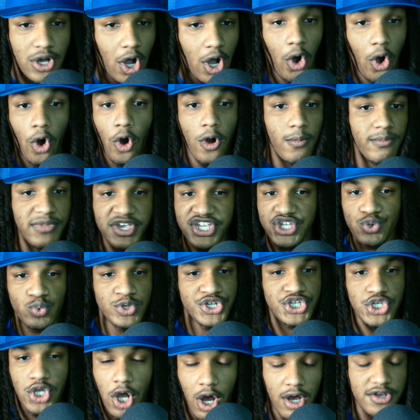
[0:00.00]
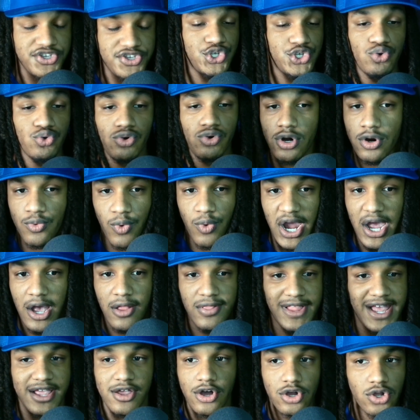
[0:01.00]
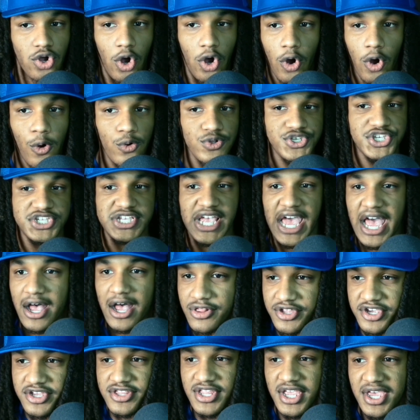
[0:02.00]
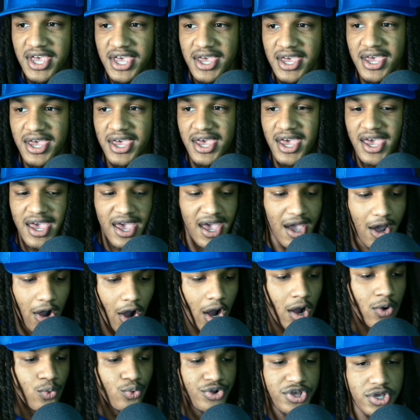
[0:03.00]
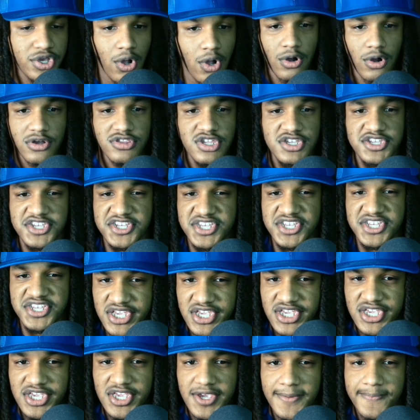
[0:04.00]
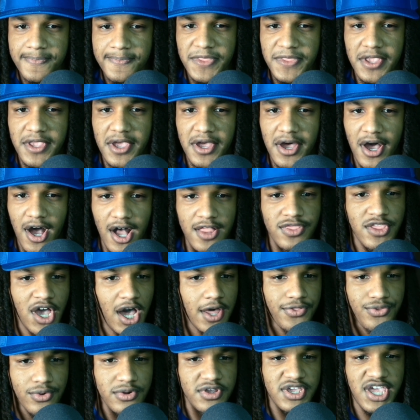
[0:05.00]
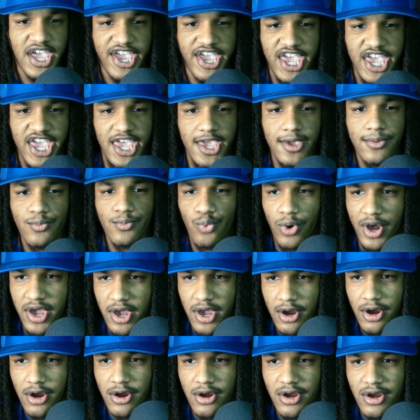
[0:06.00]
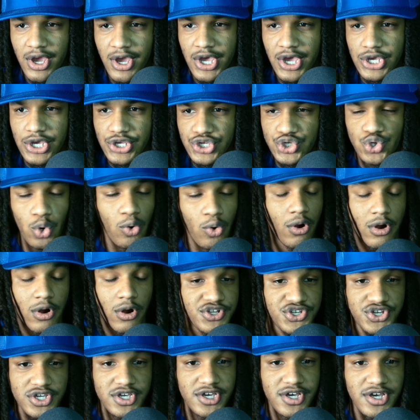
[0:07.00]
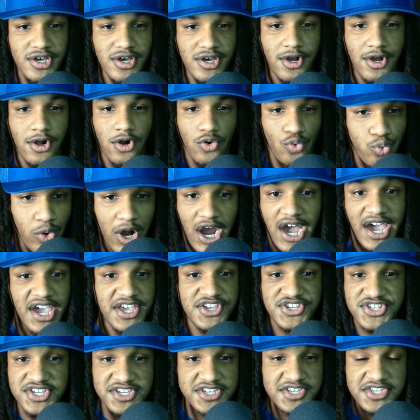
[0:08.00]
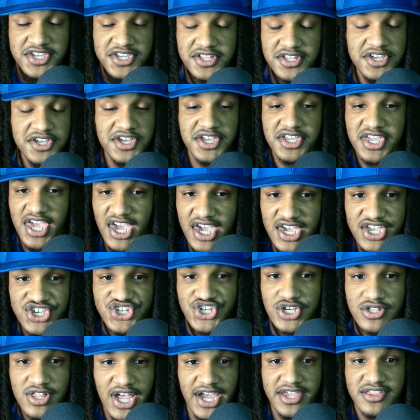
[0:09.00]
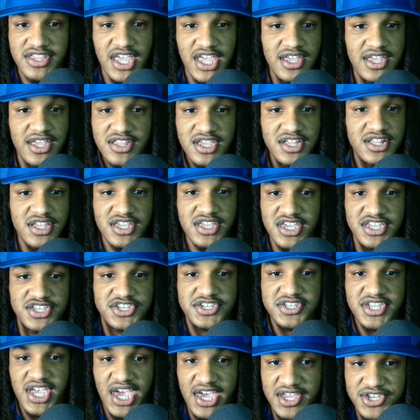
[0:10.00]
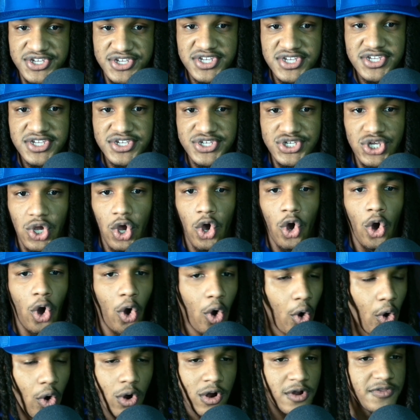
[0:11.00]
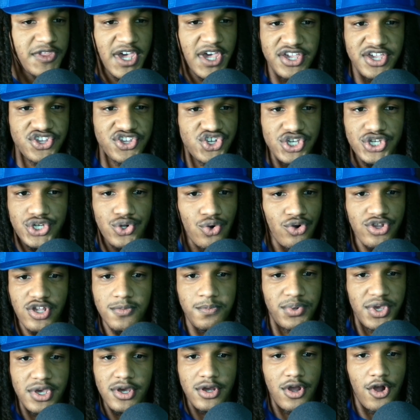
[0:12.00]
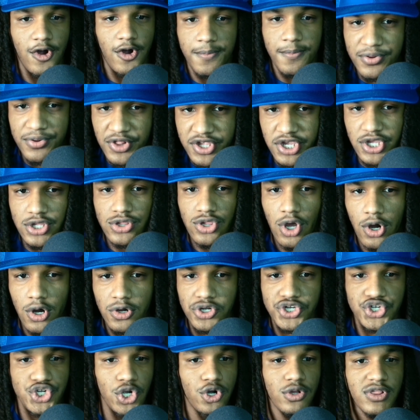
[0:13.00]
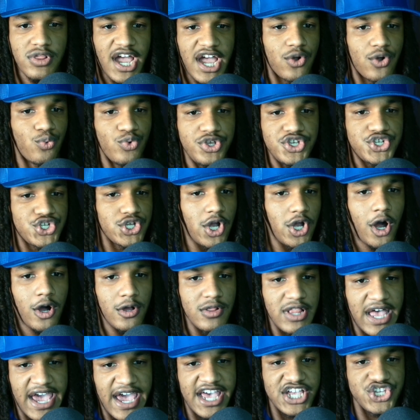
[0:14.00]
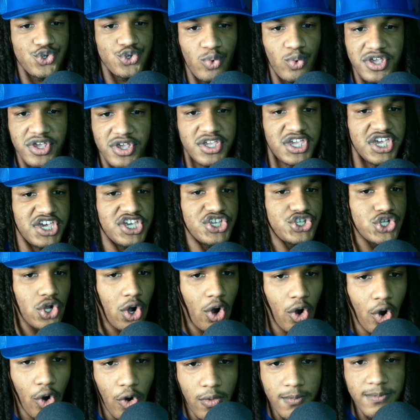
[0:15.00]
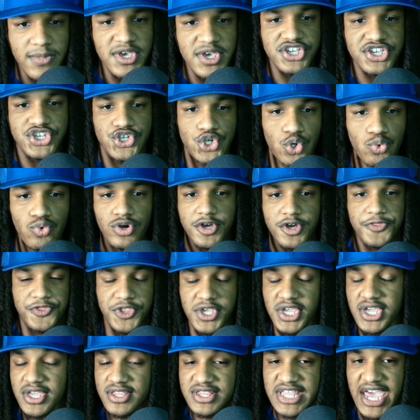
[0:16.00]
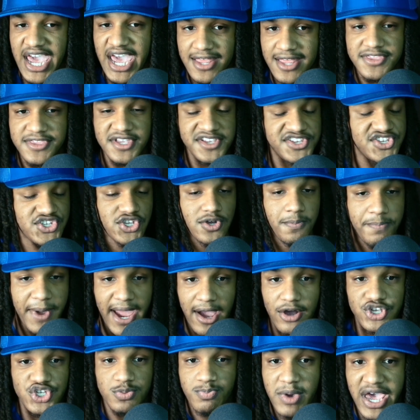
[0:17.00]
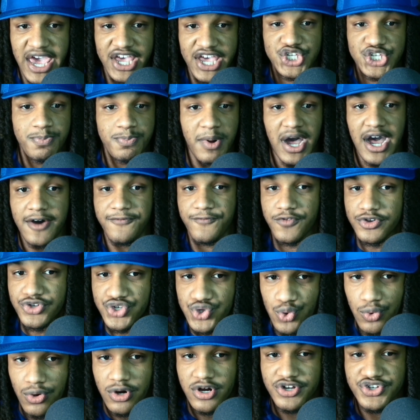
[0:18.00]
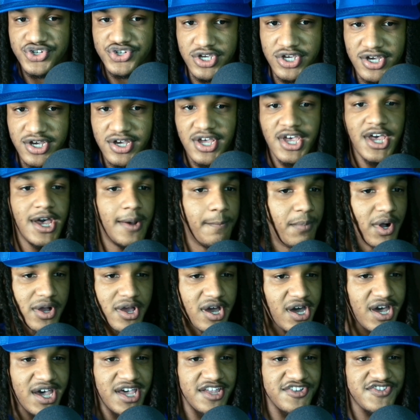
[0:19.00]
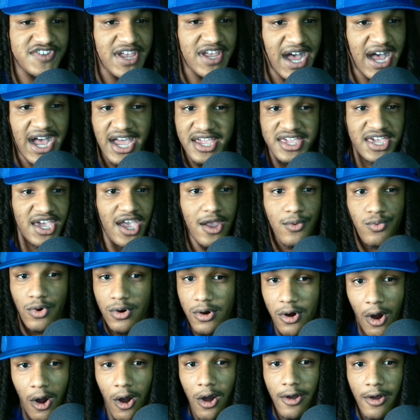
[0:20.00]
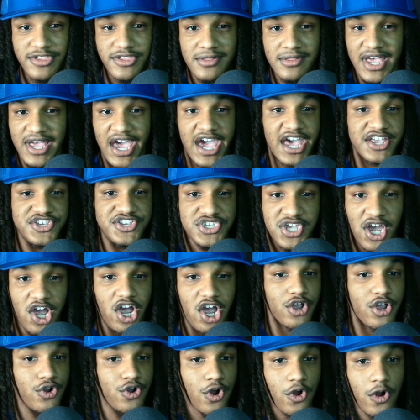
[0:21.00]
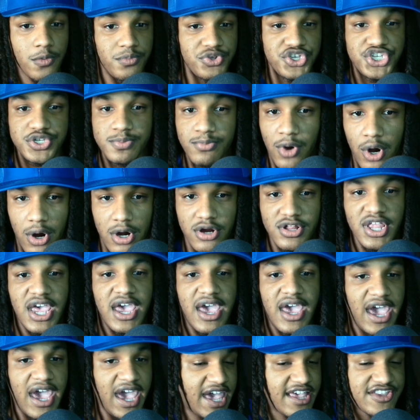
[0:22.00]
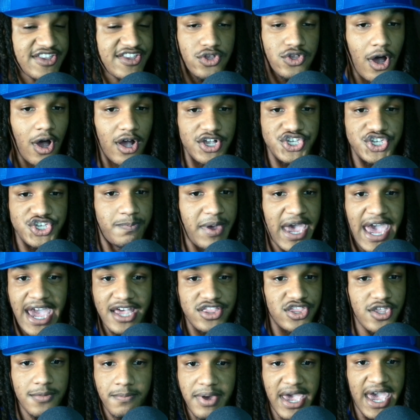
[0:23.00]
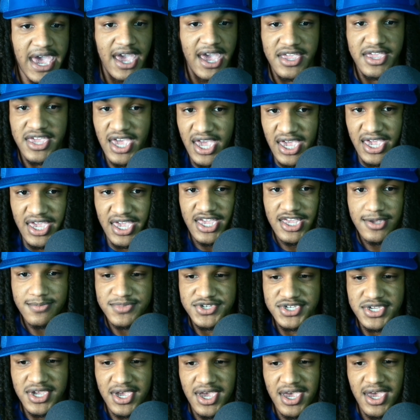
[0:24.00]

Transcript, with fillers: Ole Miss was tossing you around like a cold salad. Are we going to see another game where Georgia rises to the occasion like they did against Texas? Or are they just going to be a complete no show like we saw last week against Ole Miss? You would think that this is a bounce back spot for Georgia because I can't recall the last time Kirby Smart has lost back to back games.